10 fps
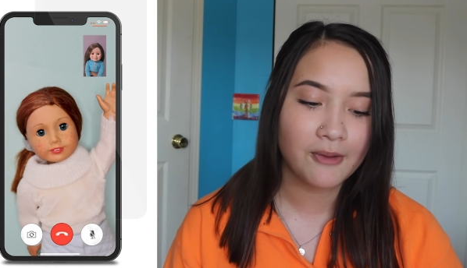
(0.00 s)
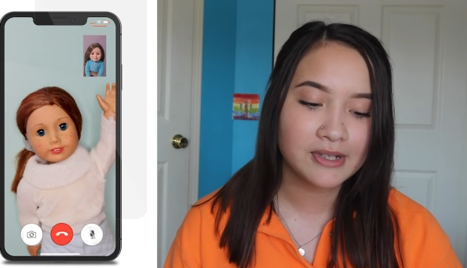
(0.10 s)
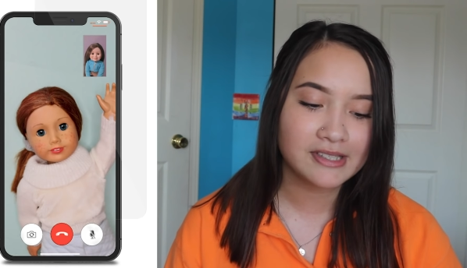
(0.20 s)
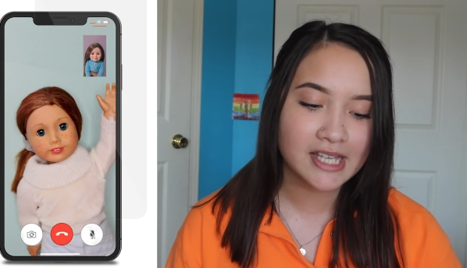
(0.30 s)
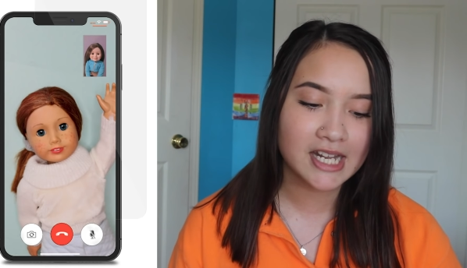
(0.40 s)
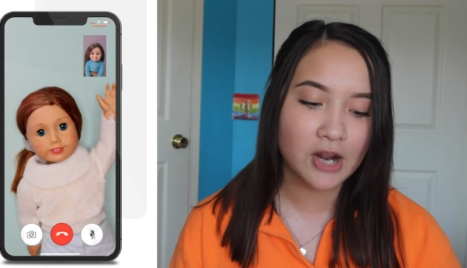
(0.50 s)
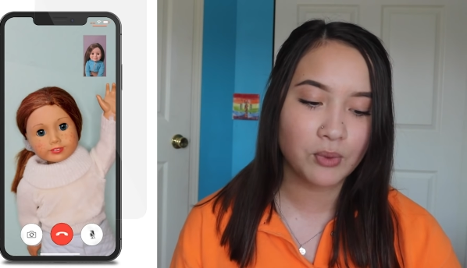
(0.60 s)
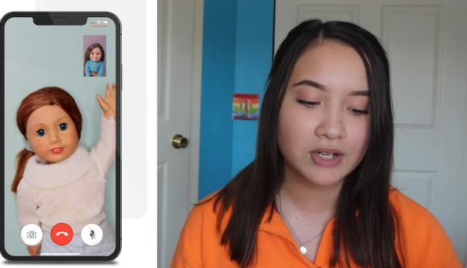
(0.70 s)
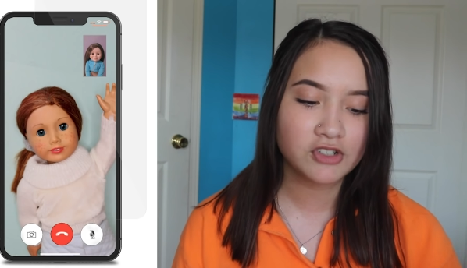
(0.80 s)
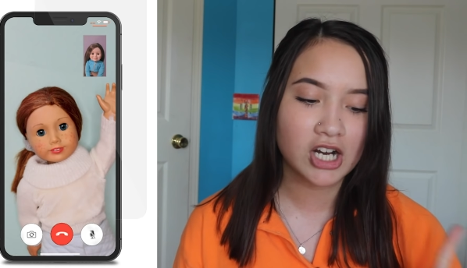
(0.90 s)
Speaker 1: I would say that
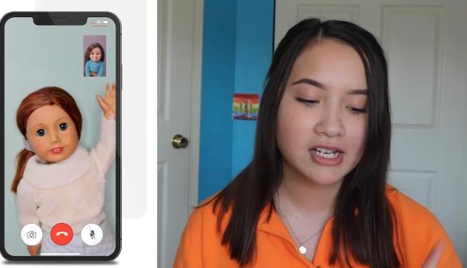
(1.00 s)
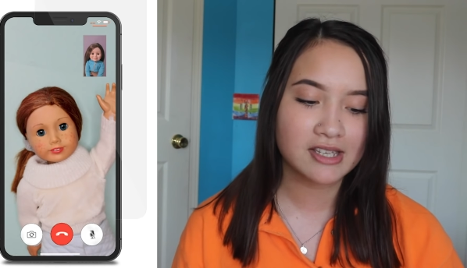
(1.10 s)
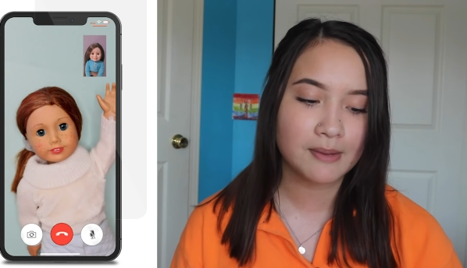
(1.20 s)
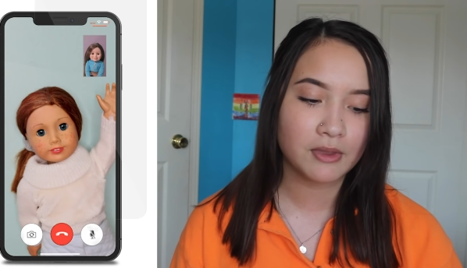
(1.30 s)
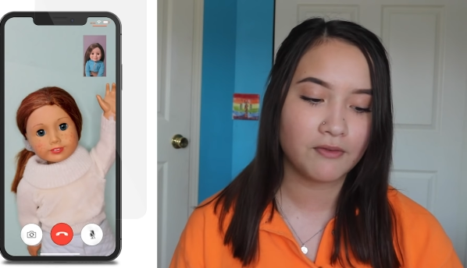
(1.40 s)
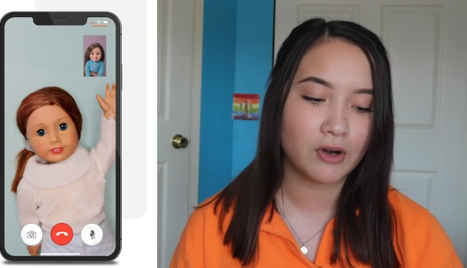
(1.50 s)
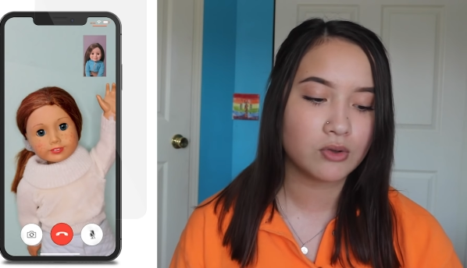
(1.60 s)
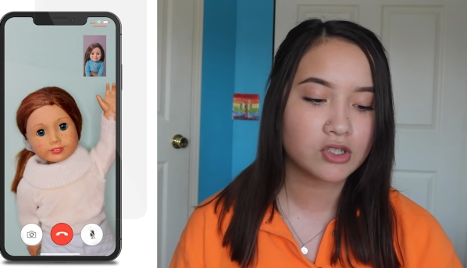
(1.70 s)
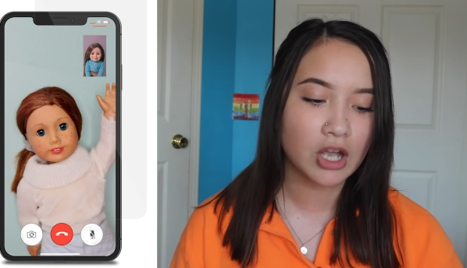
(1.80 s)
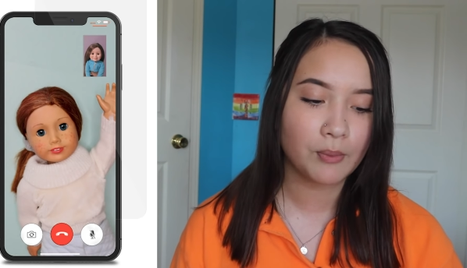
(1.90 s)
I would have tried to set up the
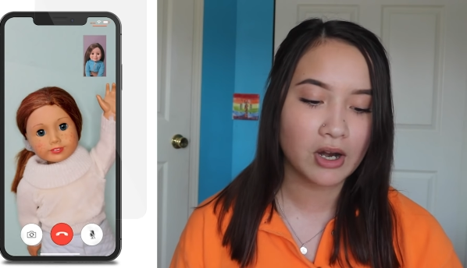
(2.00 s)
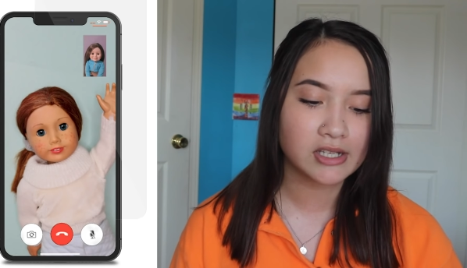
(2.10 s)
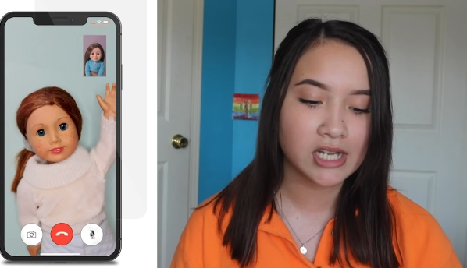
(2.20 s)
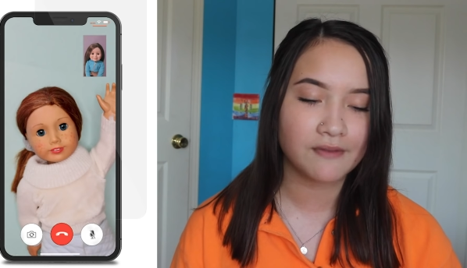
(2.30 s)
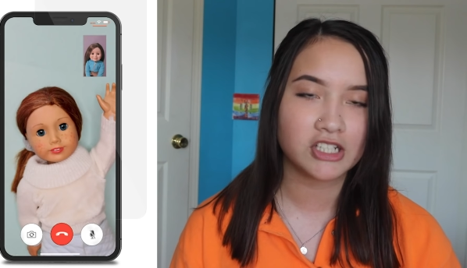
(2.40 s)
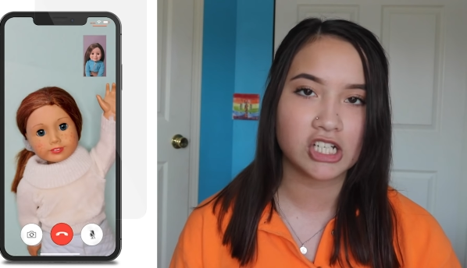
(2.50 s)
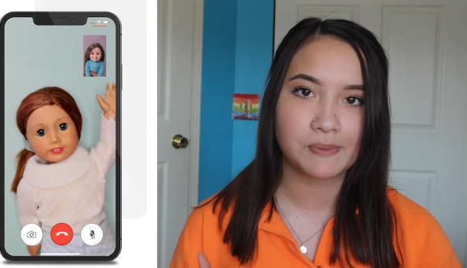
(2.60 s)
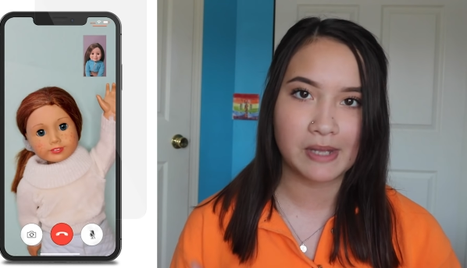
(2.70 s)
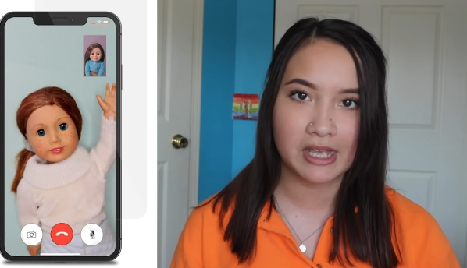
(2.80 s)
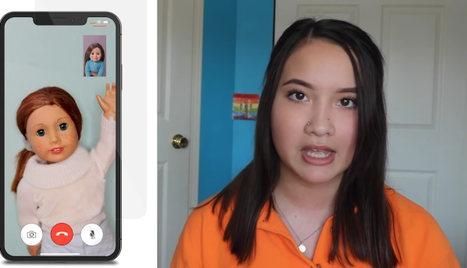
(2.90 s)
phone somewhere instead of it
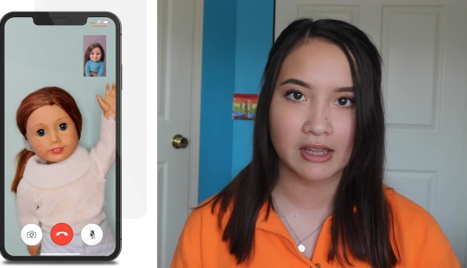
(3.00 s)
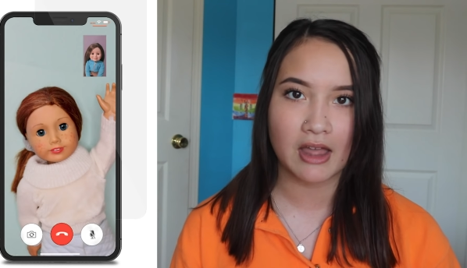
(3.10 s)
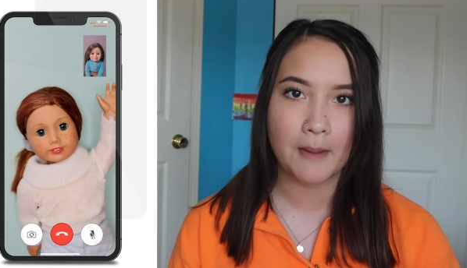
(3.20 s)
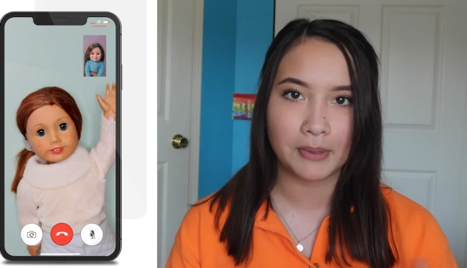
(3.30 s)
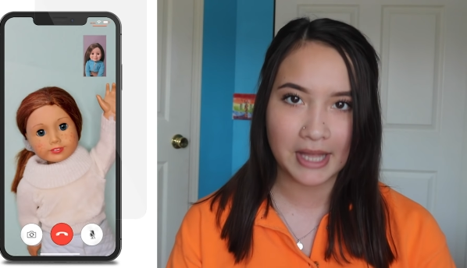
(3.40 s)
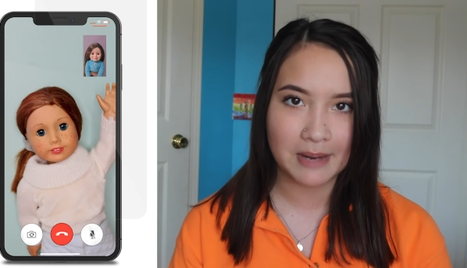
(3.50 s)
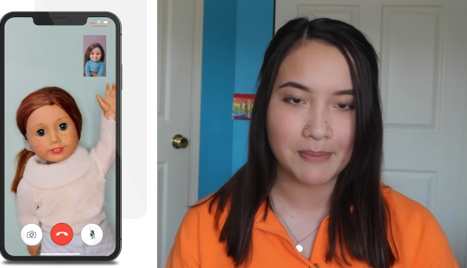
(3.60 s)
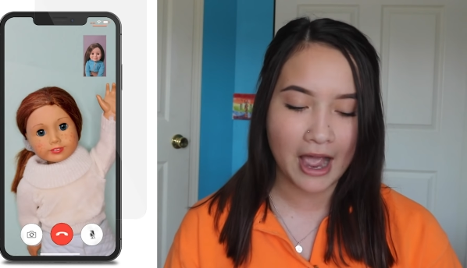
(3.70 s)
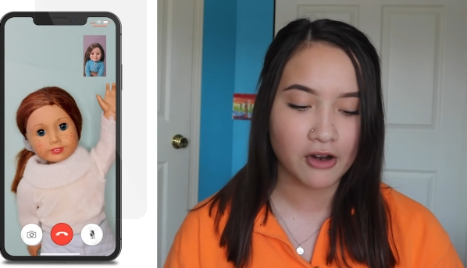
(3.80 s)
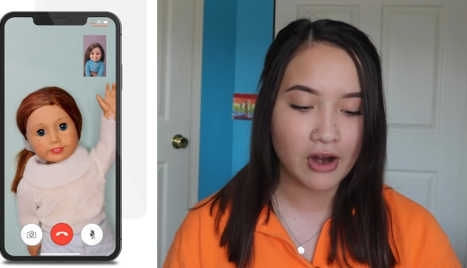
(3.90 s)
just being a
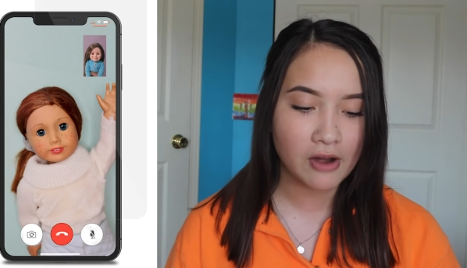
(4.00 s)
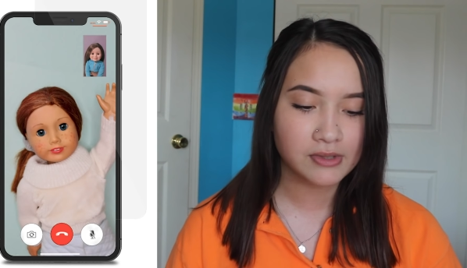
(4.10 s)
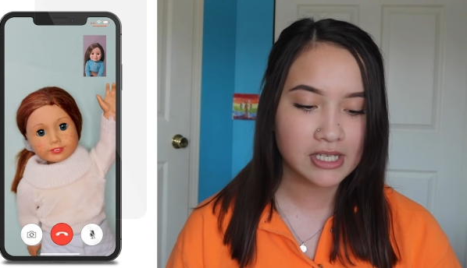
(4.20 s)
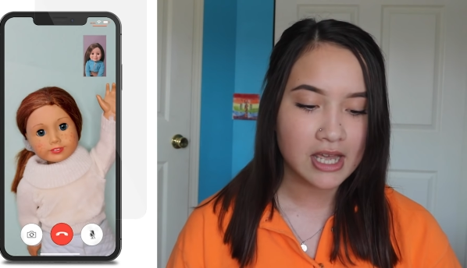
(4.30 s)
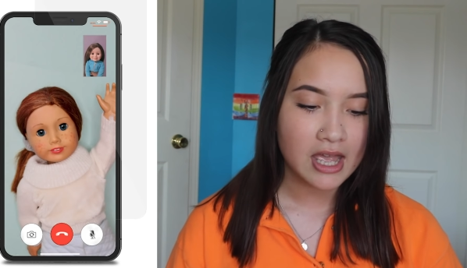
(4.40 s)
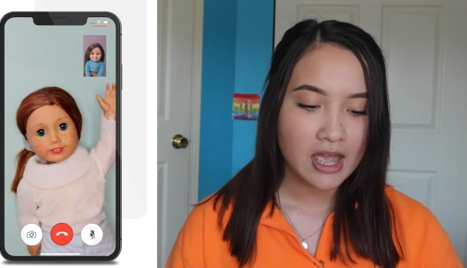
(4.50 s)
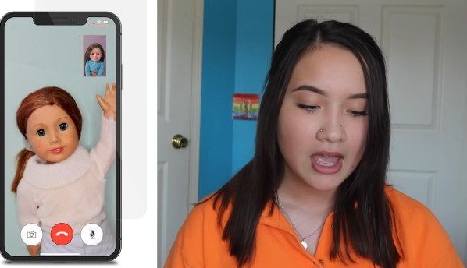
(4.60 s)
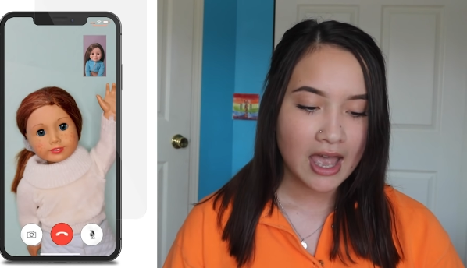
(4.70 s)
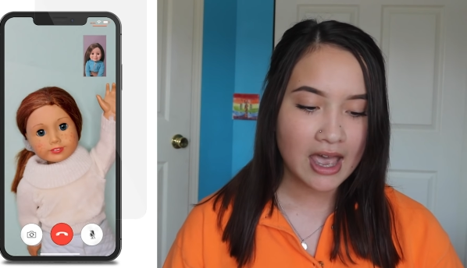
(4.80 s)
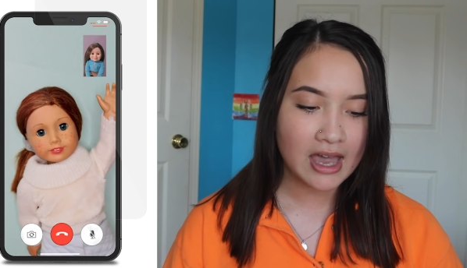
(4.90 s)
plain background,
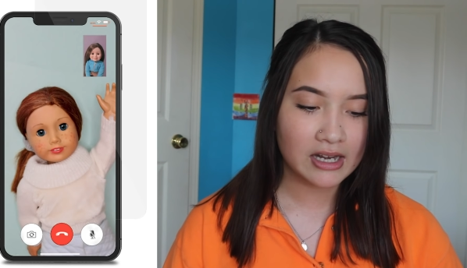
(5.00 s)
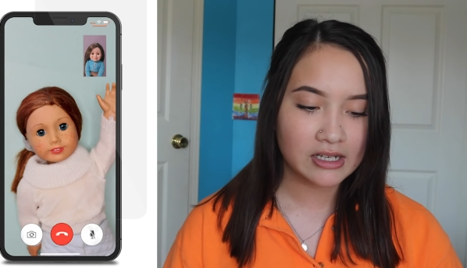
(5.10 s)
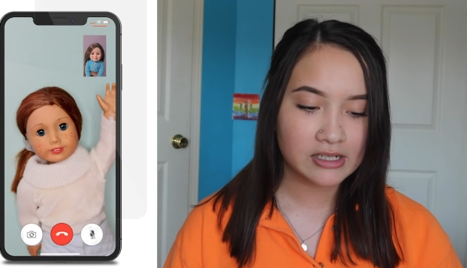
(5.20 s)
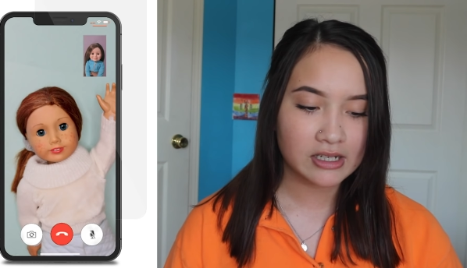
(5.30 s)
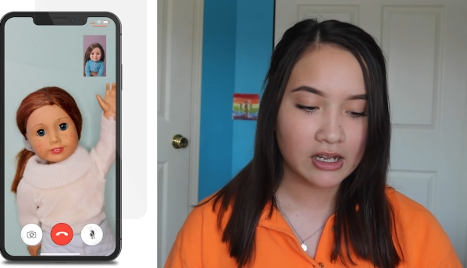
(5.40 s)
and